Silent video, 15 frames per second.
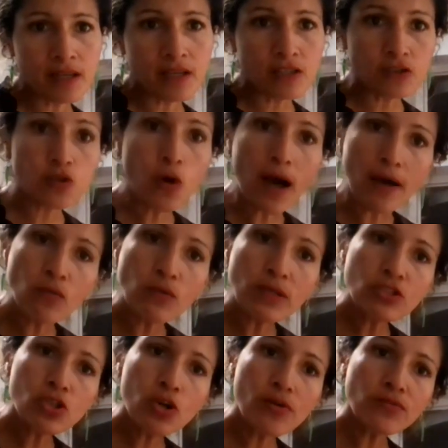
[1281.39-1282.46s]
So I will
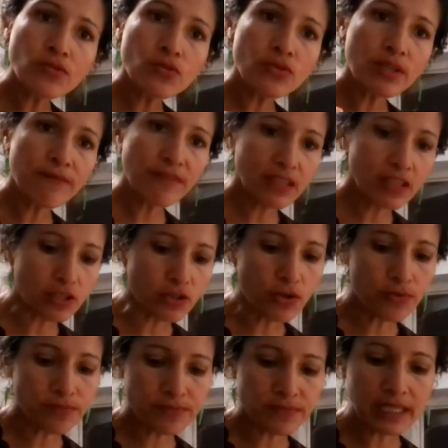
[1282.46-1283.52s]
show you the
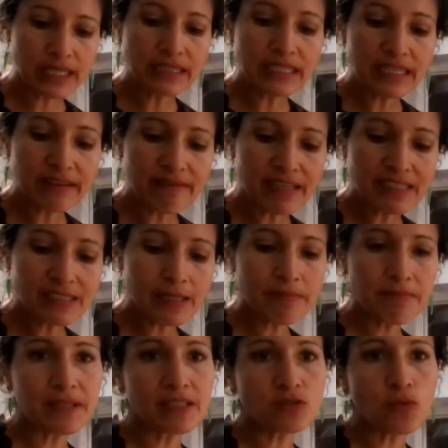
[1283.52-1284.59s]
video. In the
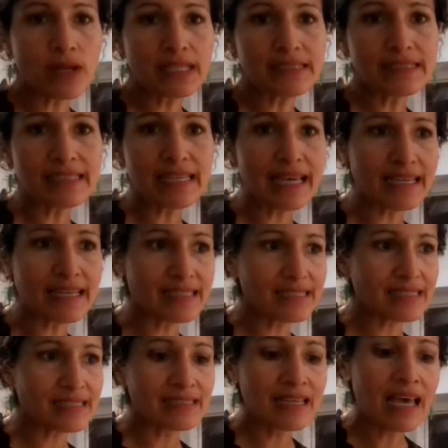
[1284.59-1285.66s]
recipe as well, it says
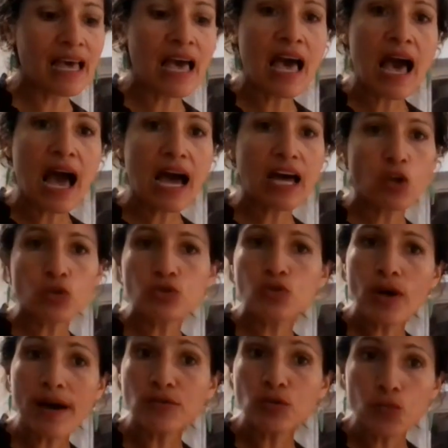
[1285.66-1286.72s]
how long you
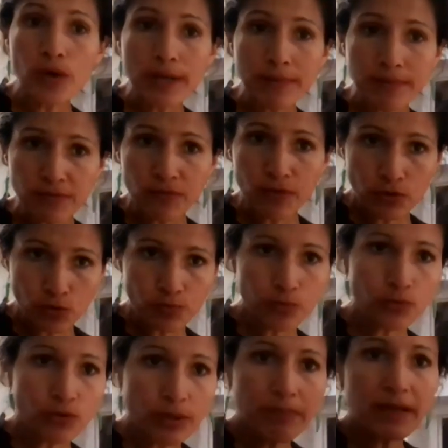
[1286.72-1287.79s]
have to wait before you put
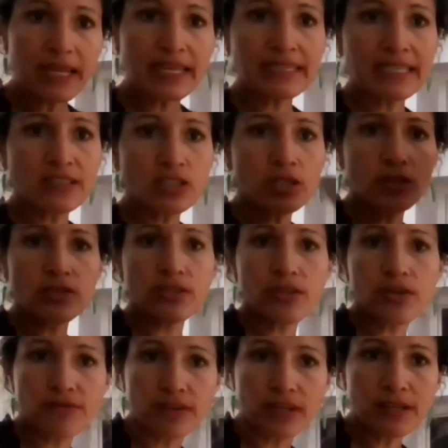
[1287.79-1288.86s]
the plate and turn it
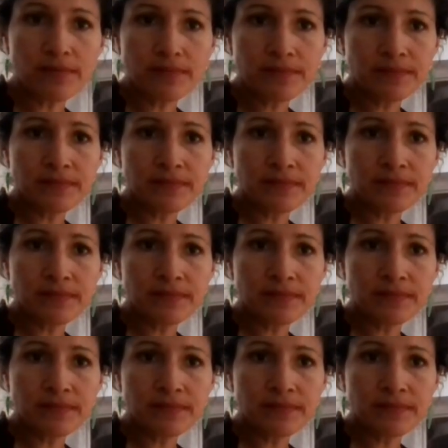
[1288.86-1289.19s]
over.